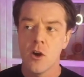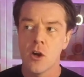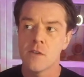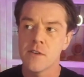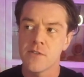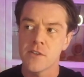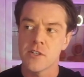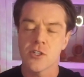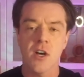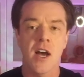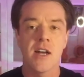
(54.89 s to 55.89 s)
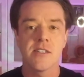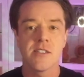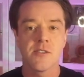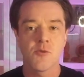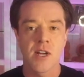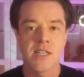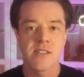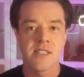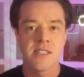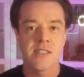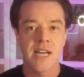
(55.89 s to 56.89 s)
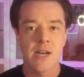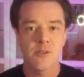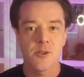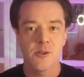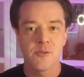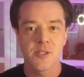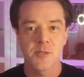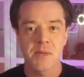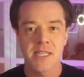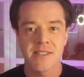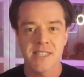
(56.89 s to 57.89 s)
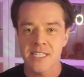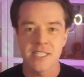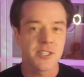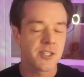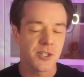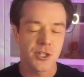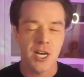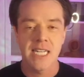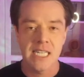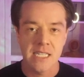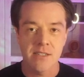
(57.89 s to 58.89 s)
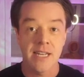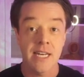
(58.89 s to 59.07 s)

of if a child is raised in a household that speaks English and Chinese,